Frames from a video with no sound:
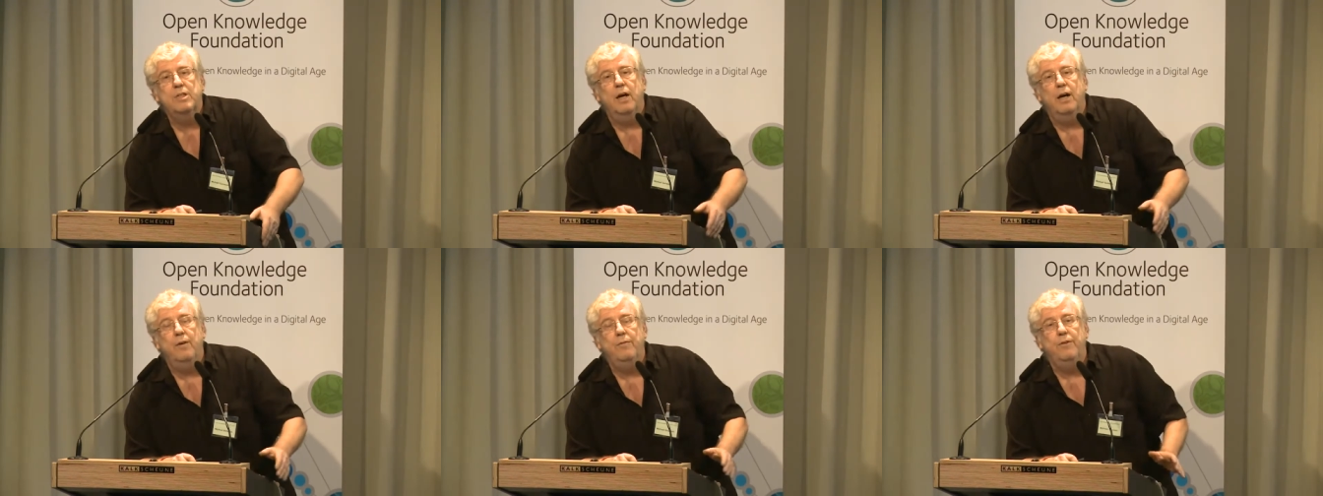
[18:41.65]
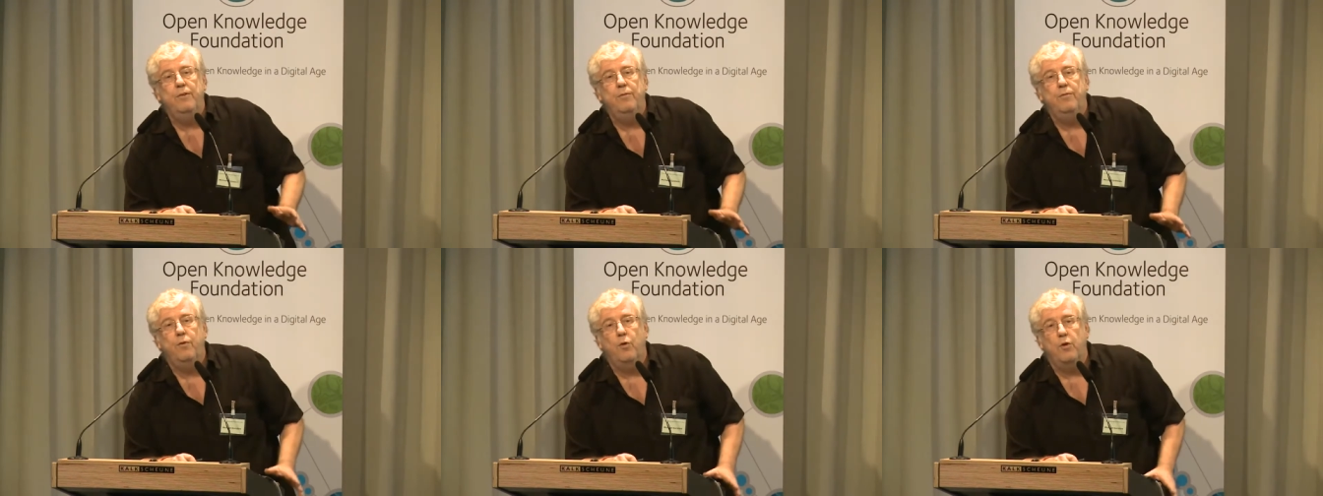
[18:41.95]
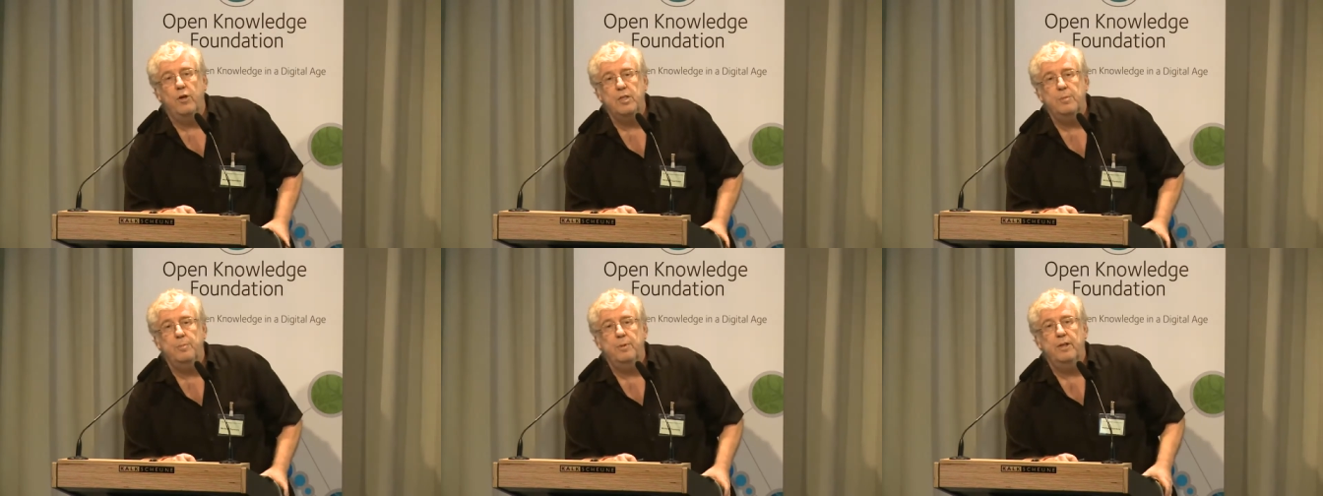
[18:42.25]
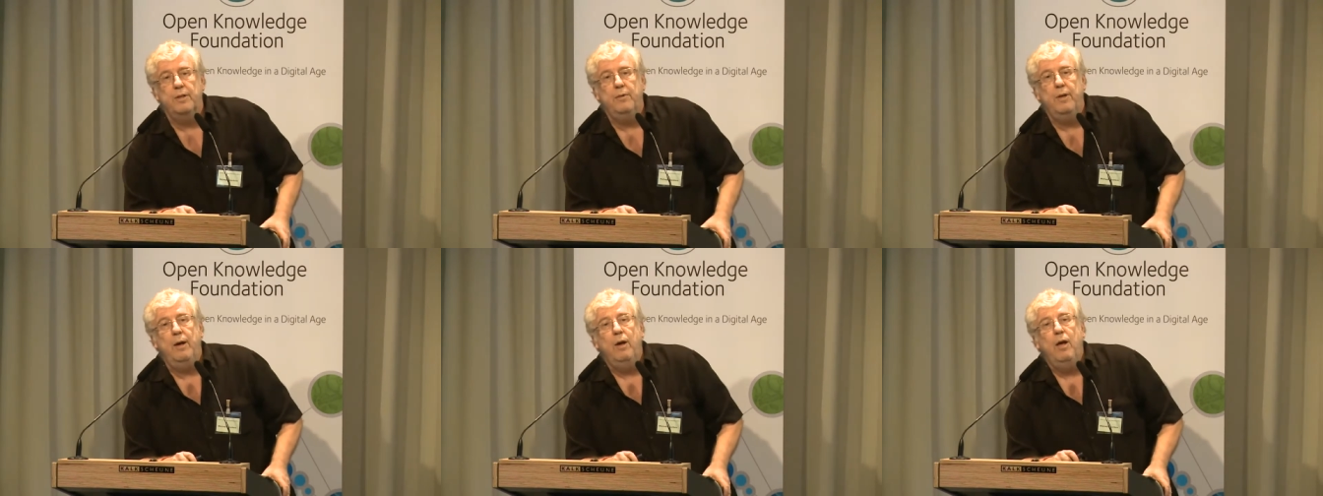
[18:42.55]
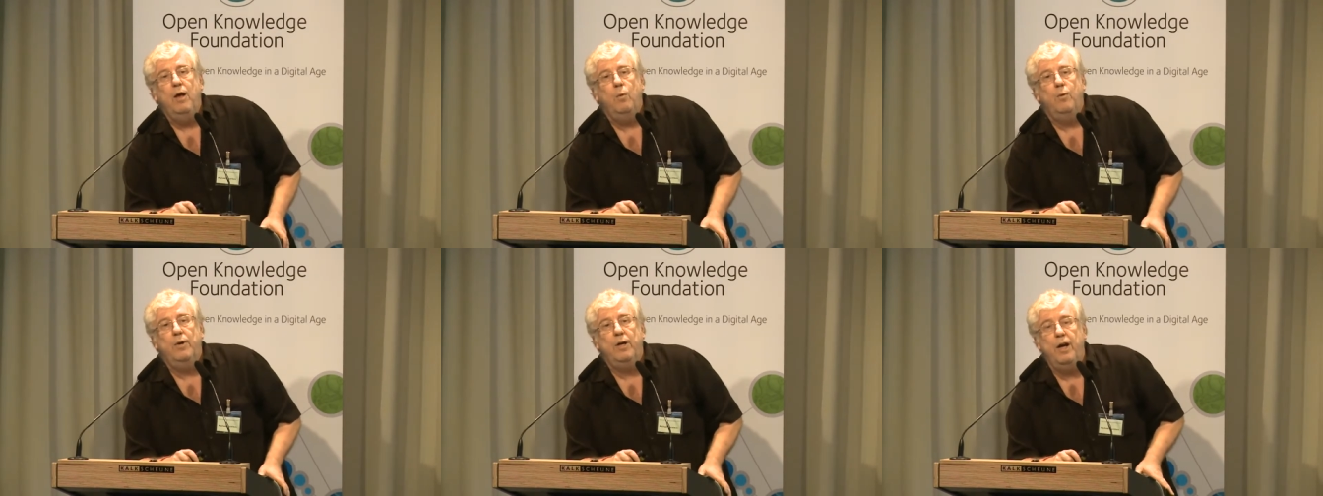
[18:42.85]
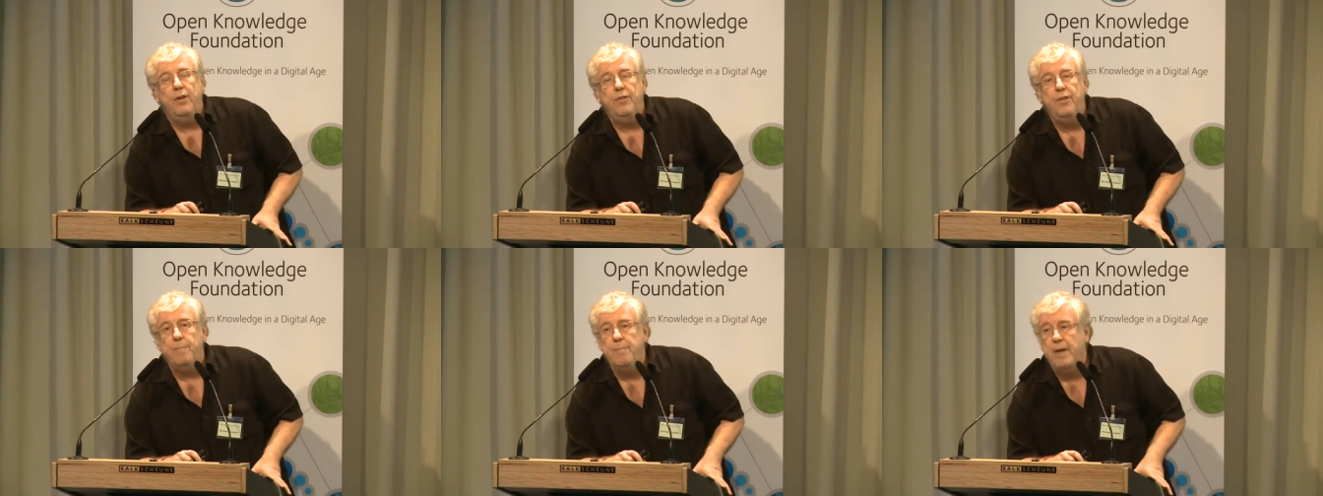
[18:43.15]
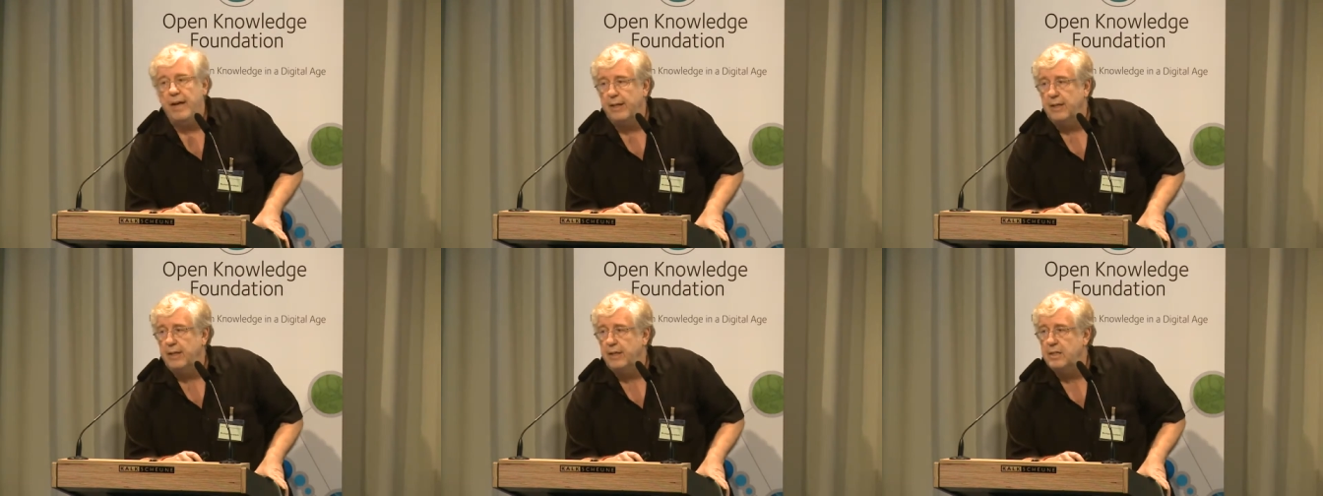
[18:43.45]
of enforcement? What are the
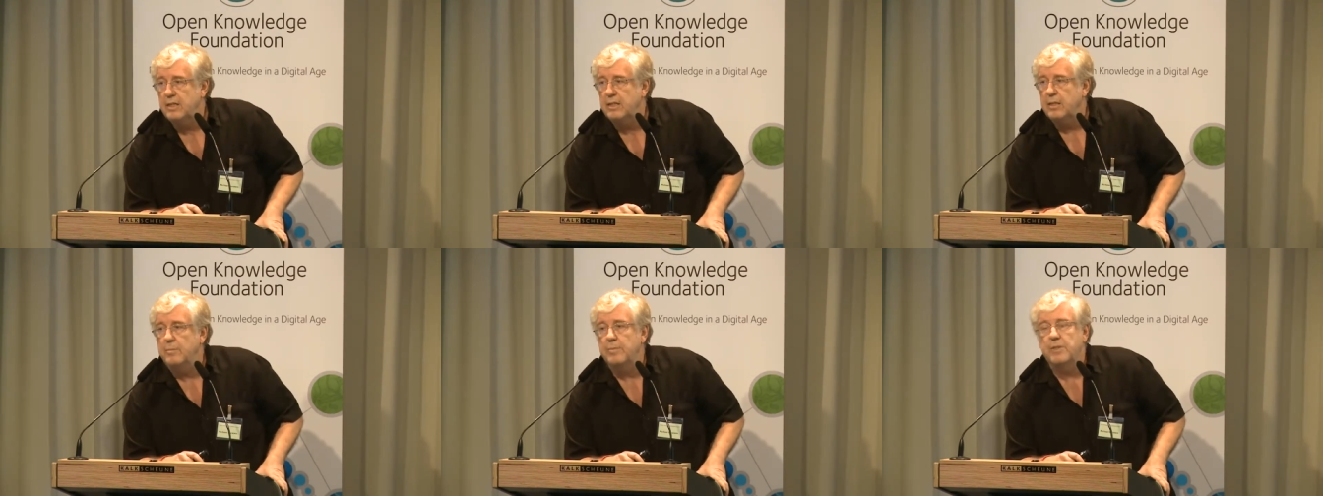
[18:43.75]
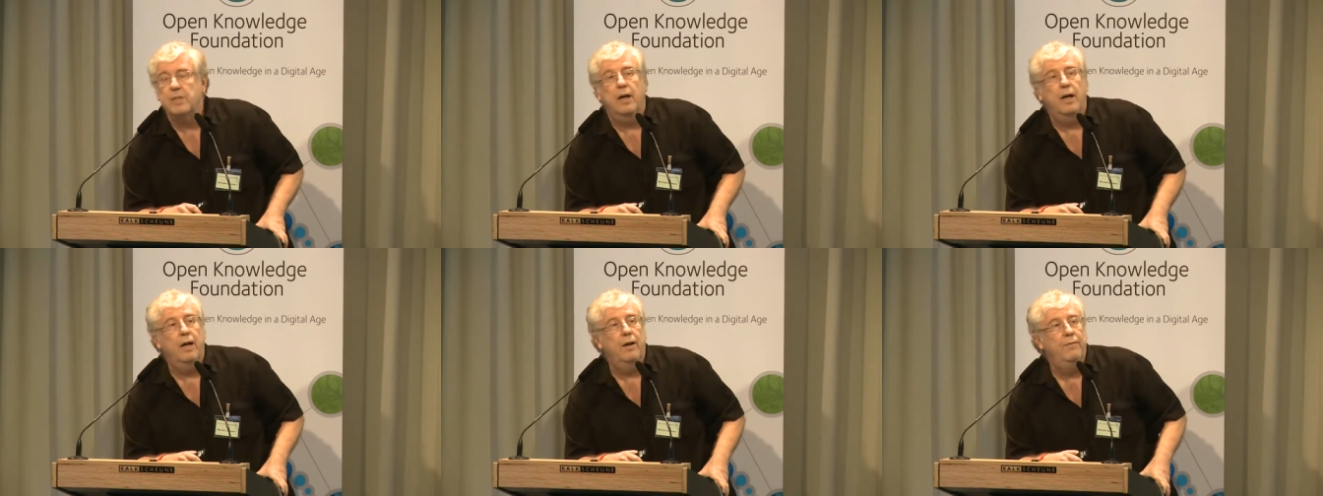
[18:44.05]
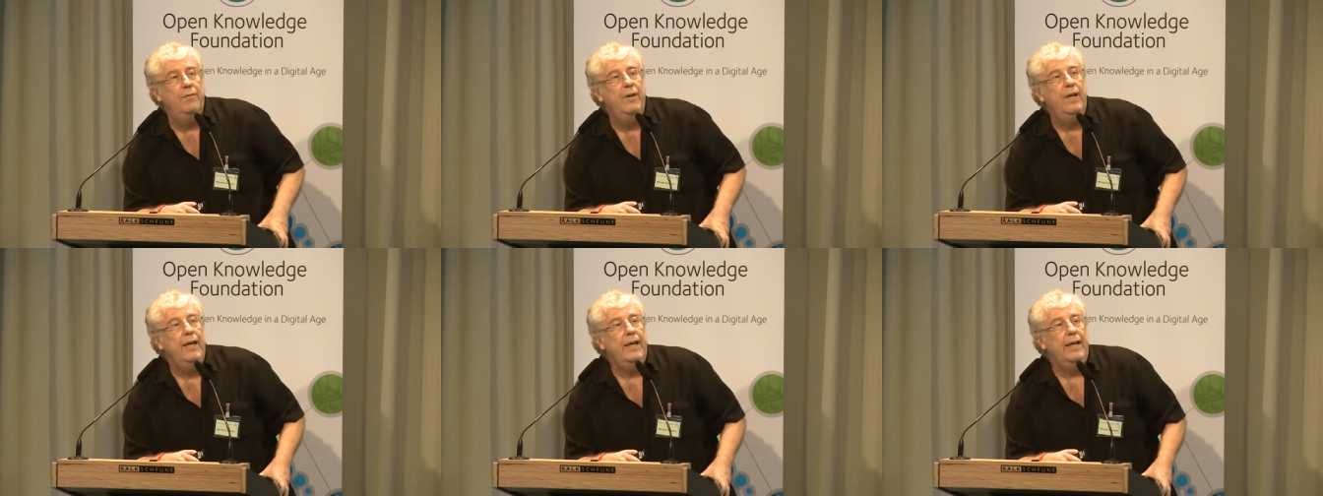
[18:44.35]
mechanisms of